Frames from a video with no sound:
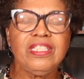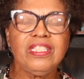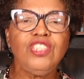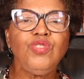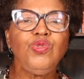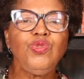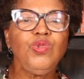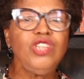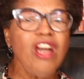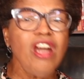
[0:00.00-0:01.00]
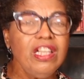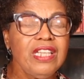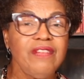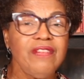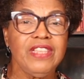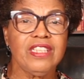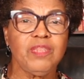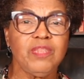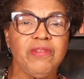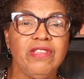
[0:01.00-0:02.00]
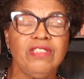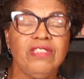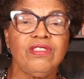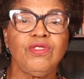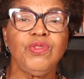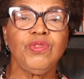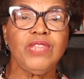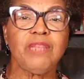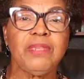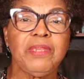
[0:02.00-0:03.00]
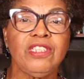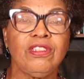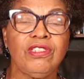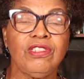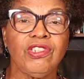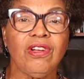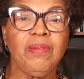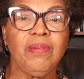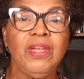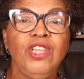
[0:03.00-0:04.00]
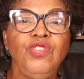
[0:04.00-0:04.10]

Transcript: since you do not have the experience to do that particular job,